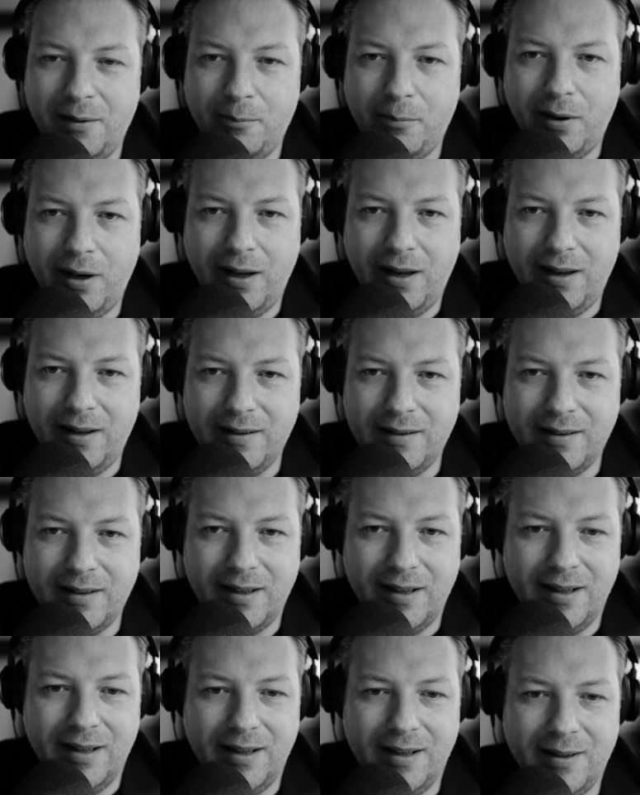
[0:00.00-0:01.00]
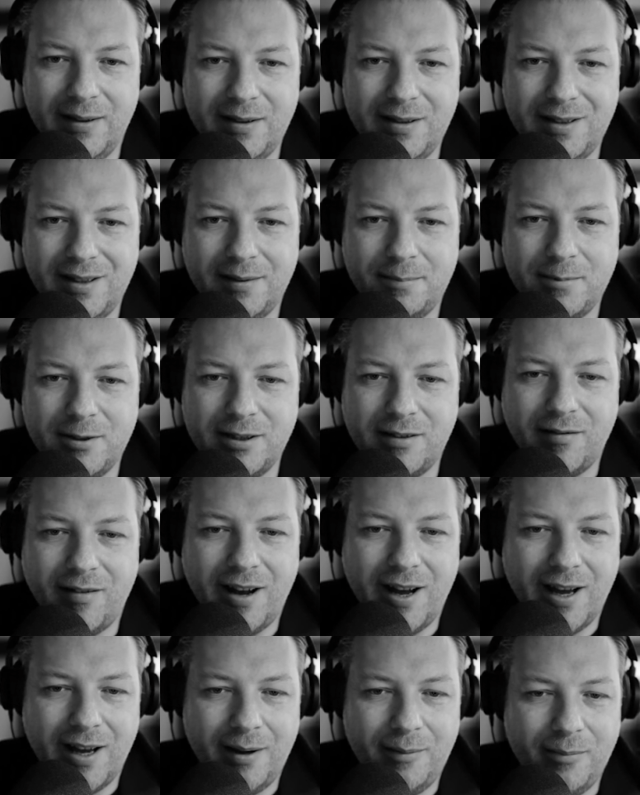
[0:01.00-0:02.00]
Please
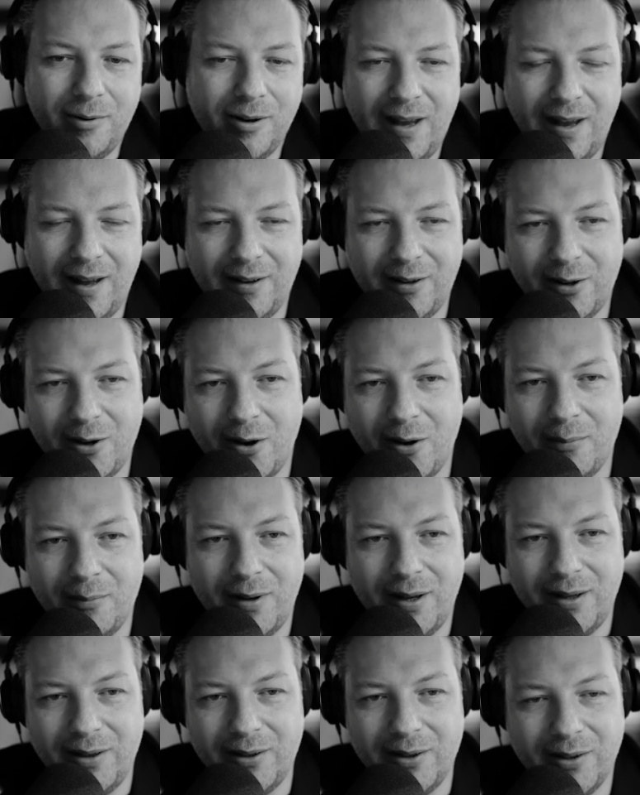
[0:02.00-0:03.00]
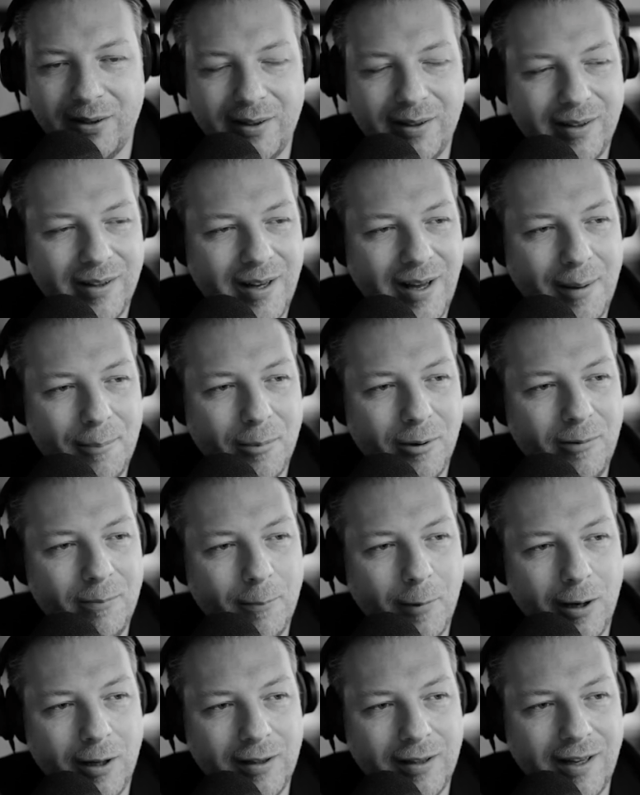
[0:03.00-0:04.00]
subscribe and comment on Apple
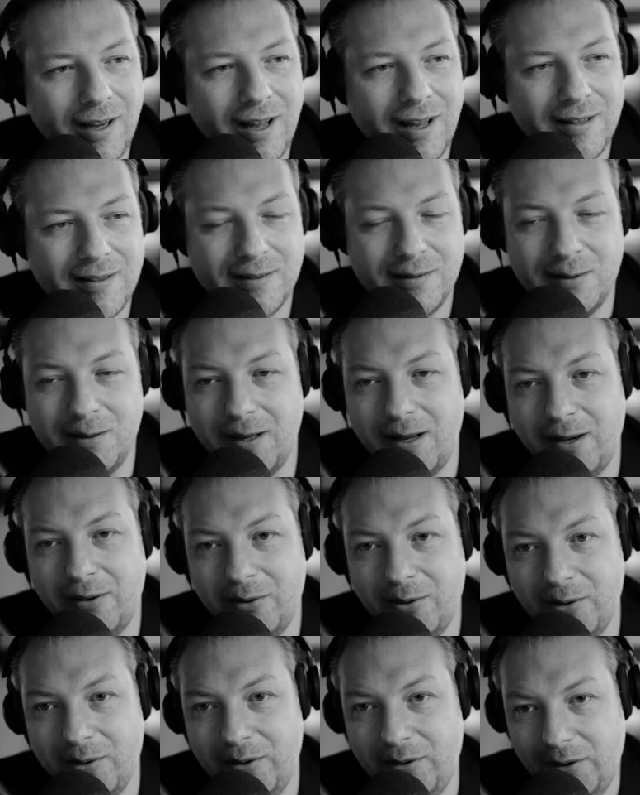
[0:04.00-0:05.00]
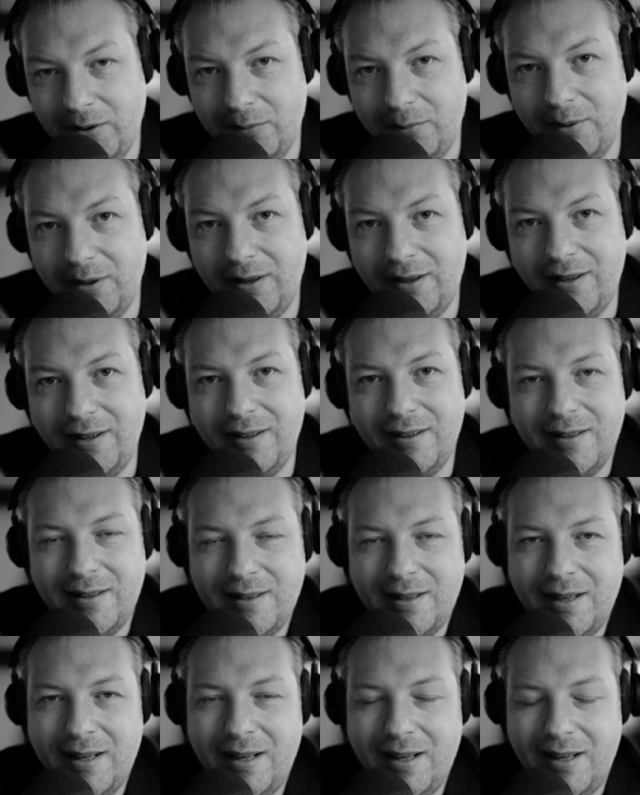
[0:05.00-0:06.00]
Podcast, now also with this
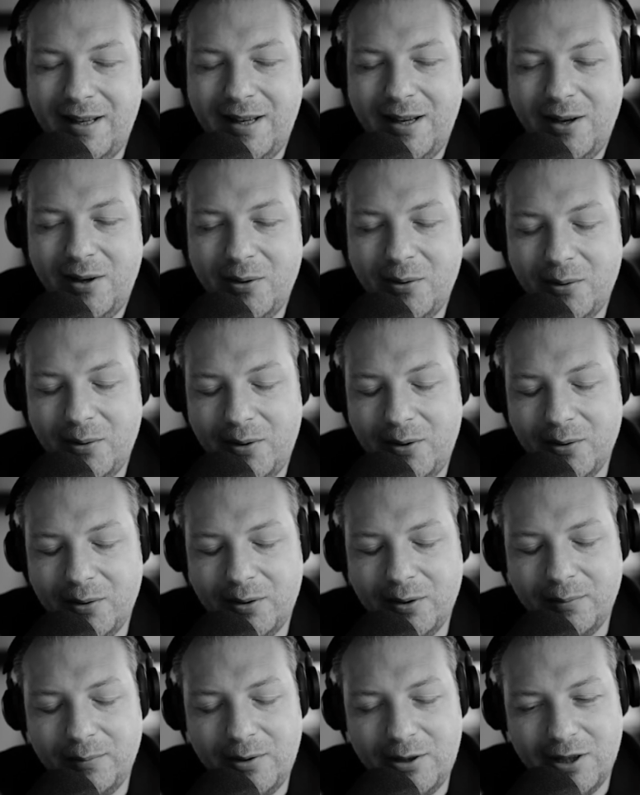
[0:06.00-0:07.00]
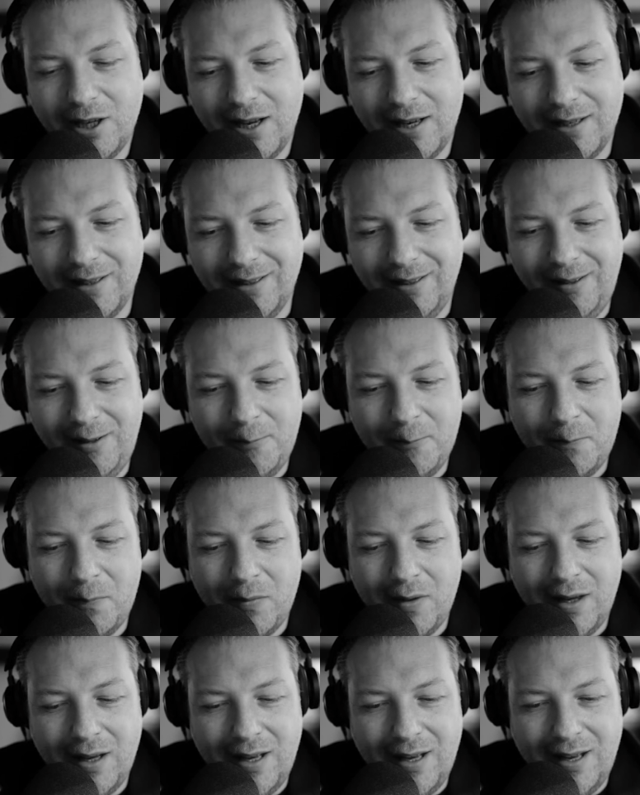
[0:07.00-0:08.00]
new YouTube channel.
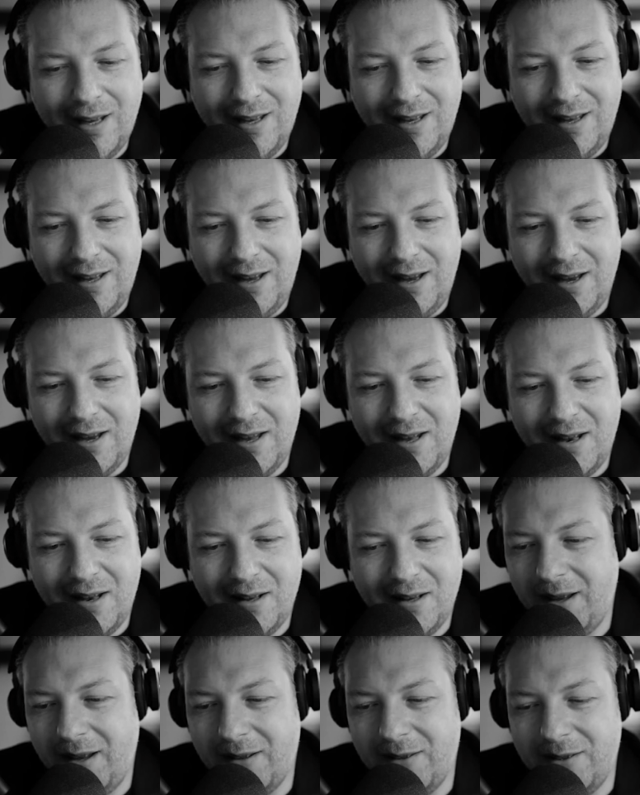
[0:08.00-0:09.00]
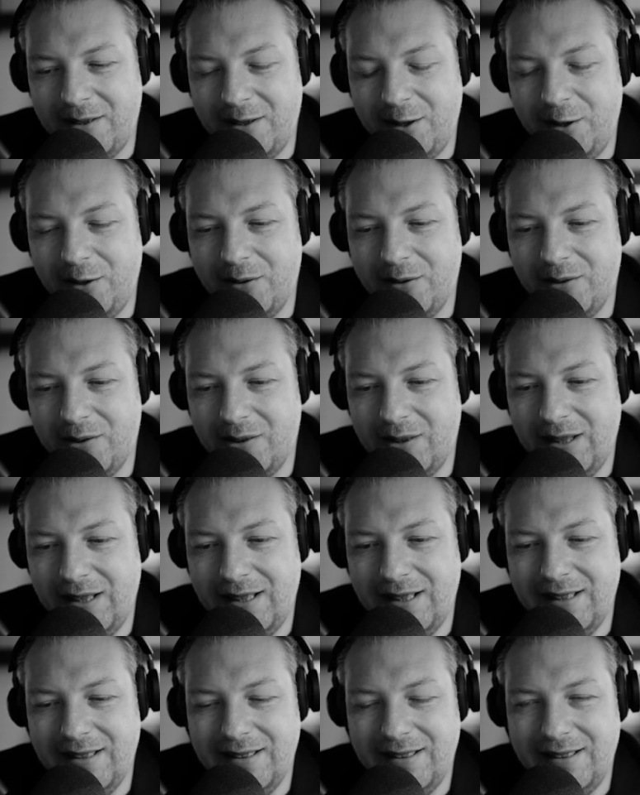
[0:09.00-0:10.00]
And I'll see you
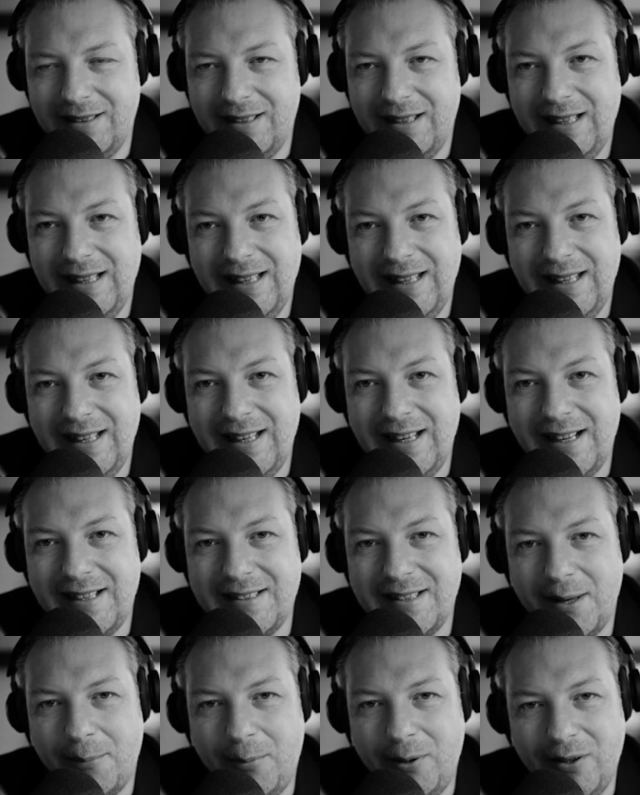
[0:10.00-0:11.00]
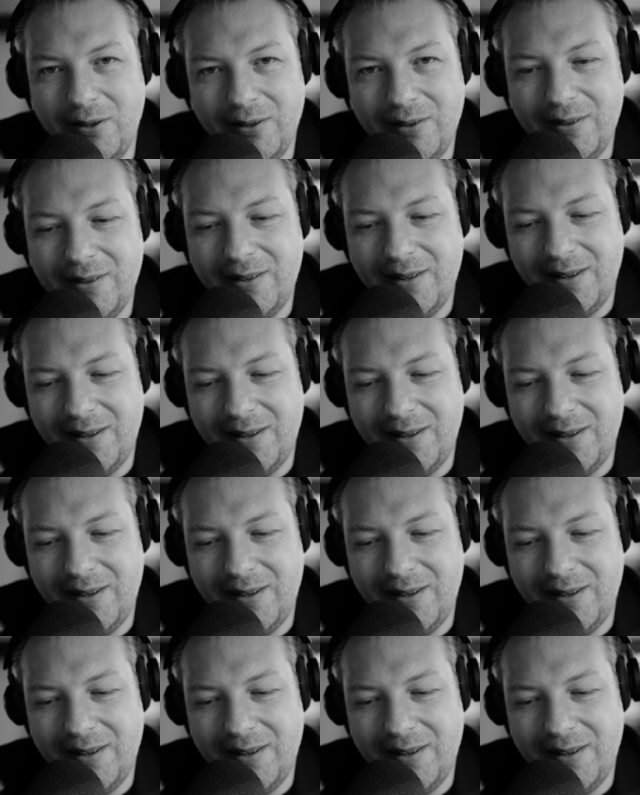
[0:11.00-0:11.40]
on the next episode.